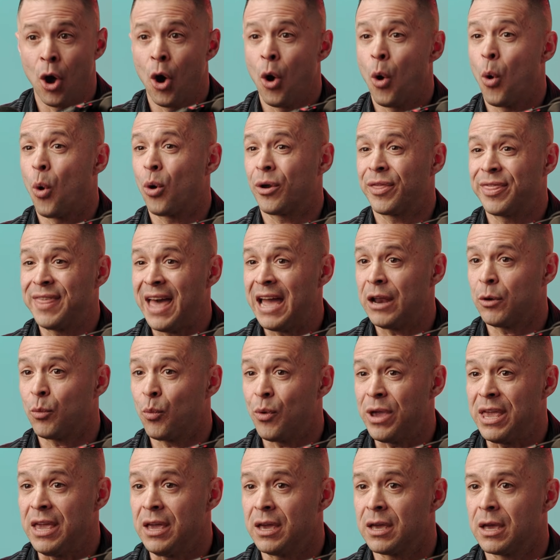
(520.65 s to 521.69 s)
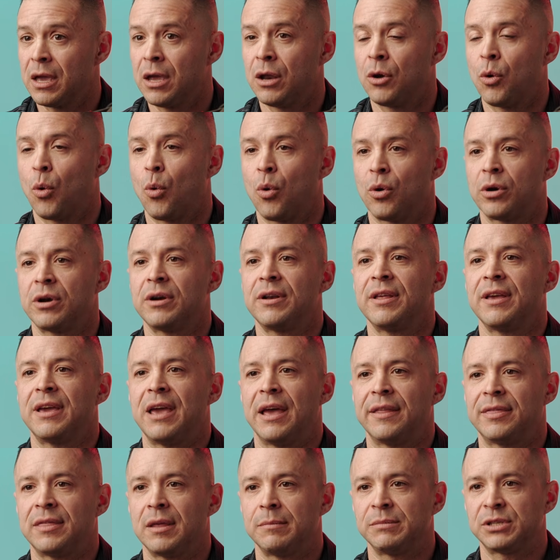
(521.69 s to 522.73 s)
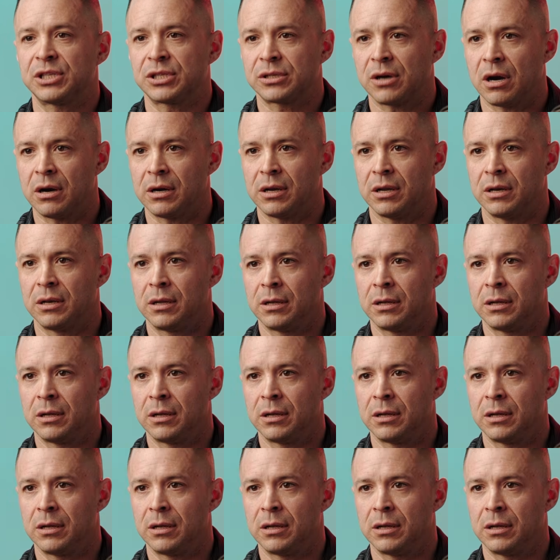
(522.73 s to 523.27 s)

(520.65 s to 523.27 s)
or that week in order to get them started.